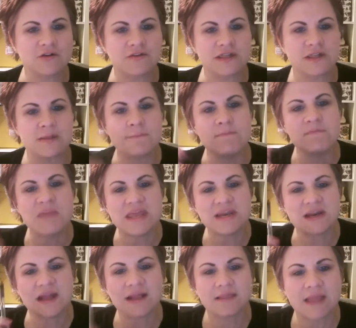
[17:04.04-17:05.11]
of it, the
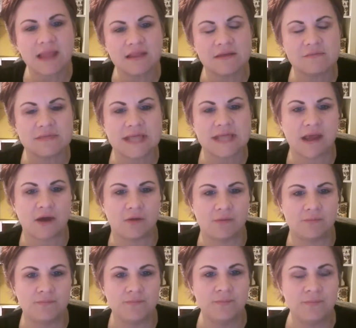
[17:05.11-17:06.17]
minute I lay them
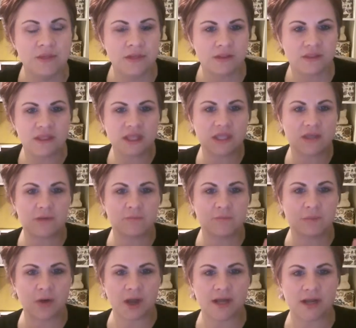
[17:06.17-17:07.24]
down, the
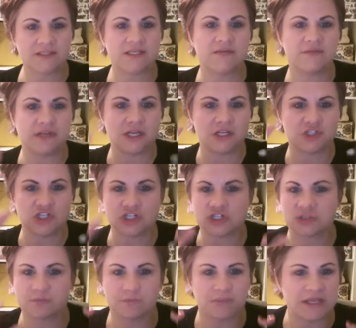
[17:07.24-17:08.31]
productivity just
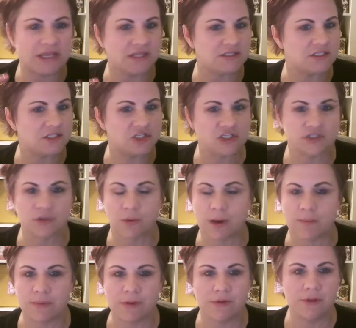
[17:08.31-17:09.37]
begins to just
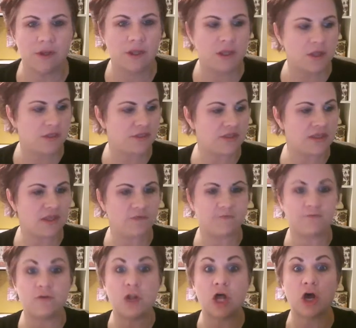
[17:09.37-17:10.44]
crumble. The
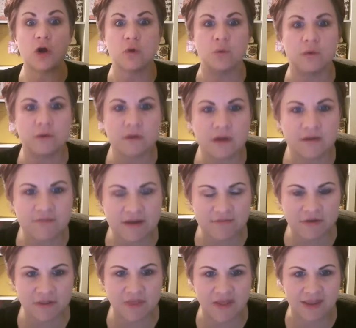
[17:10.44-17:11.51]
flow of
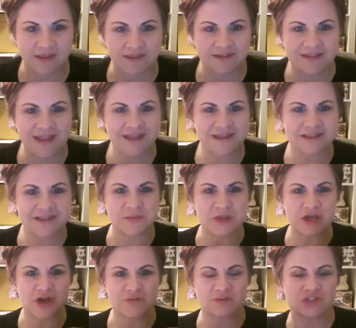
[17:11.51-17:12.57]
everything that has
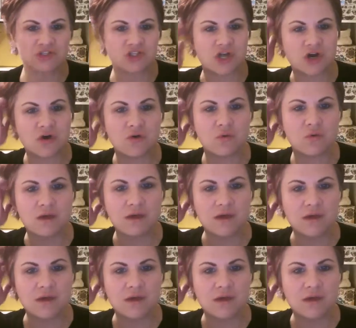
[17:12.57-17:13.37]
become so